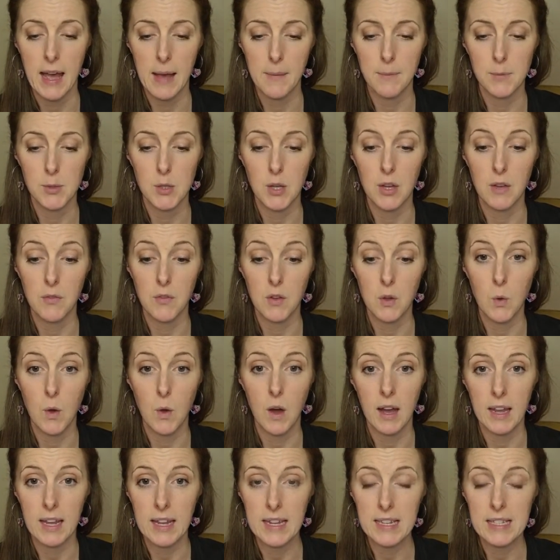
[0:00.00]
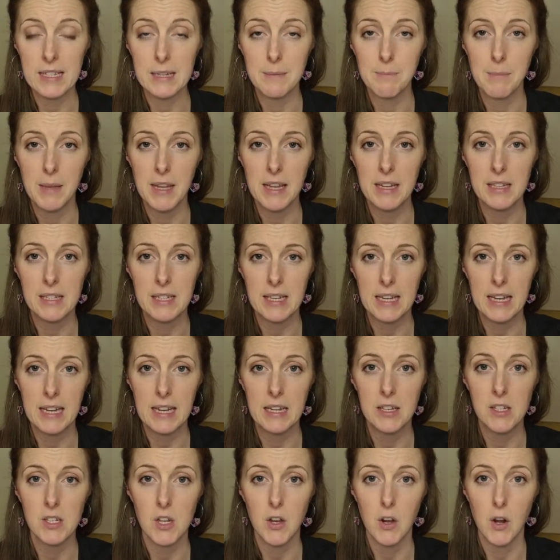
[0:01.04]
So if you are eating meat,
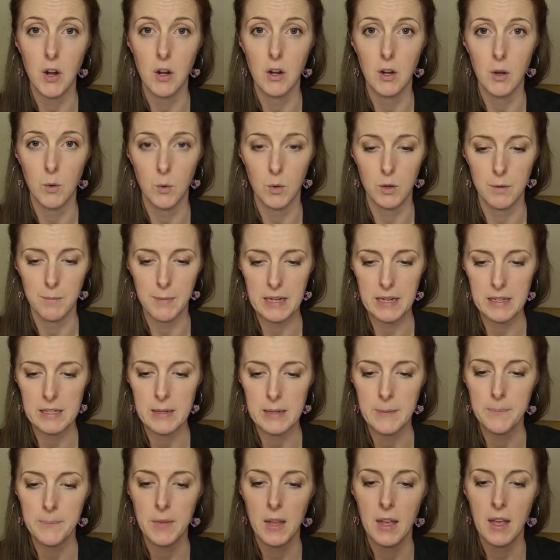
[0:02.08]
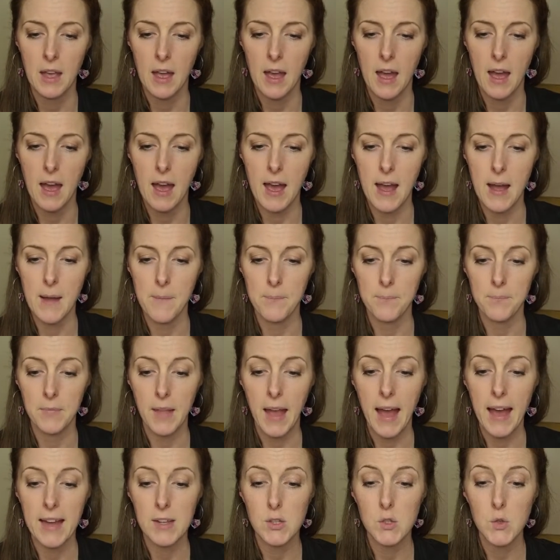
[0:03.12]
eat local meat.
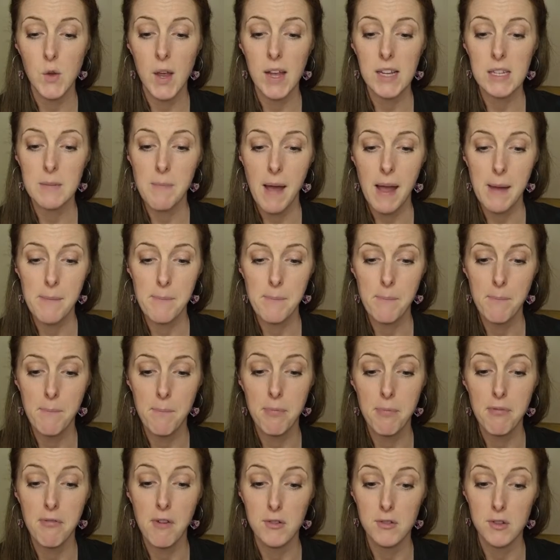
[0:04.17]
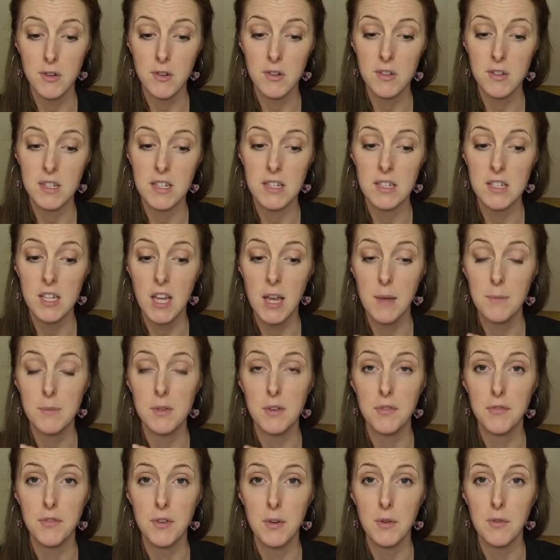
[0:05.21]
And try to buy products in terms
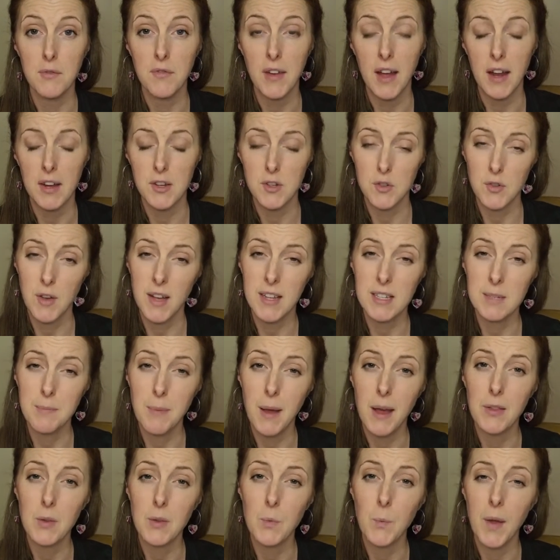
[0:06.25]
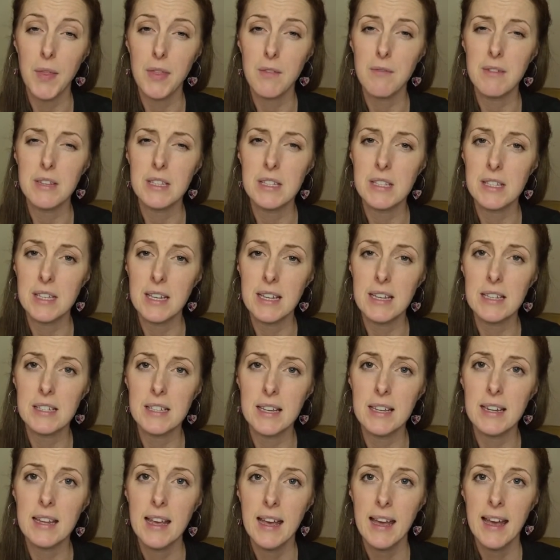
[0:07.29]
of fruit and veg. Try to buy them when they're in
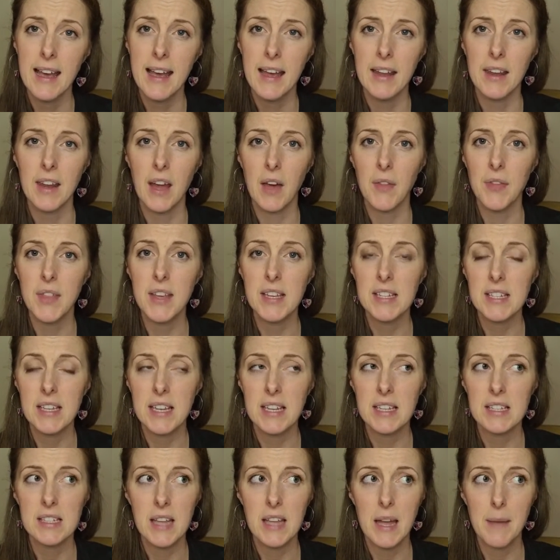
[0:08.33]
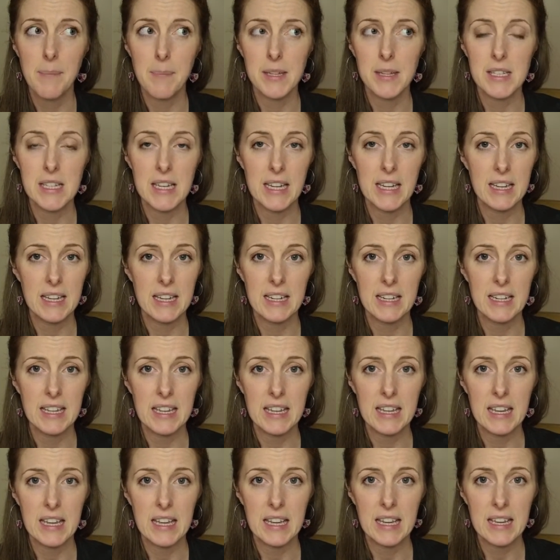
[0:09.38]
season. Now, this isn't a
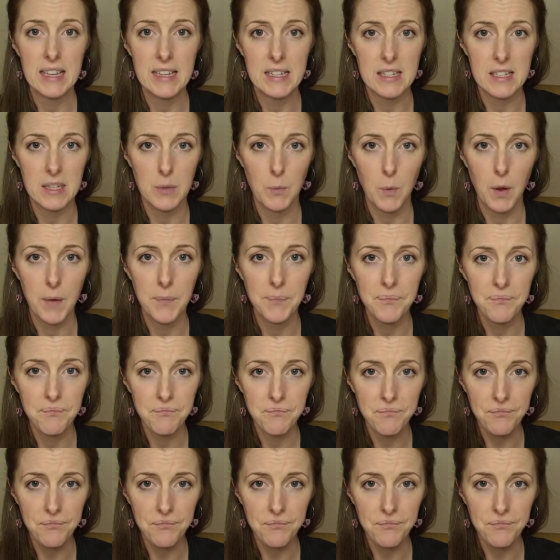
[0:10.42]
particularly easy one